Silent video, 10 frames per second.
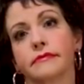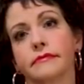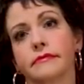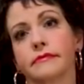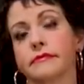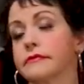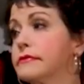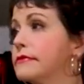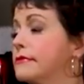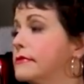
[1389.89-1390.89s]

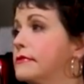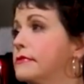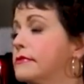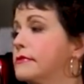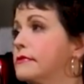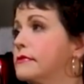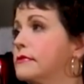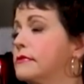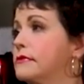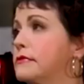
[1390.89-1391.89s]

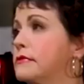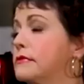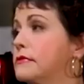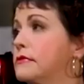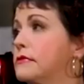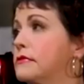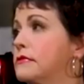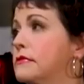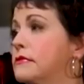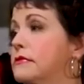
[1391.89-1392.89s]

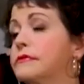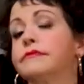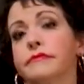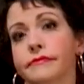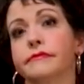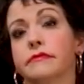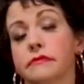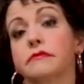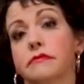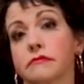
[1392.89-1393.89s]

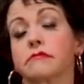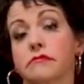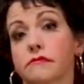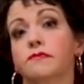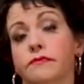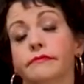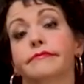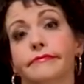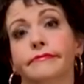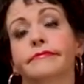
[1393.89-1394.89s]

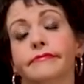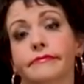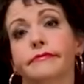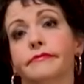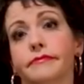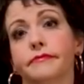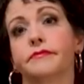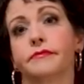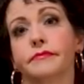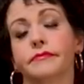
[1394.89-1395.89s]

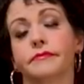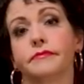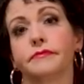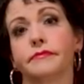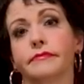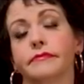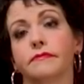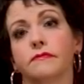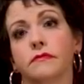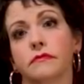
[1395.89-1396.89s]

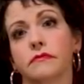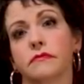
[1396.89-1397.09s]
The person shown says nothing.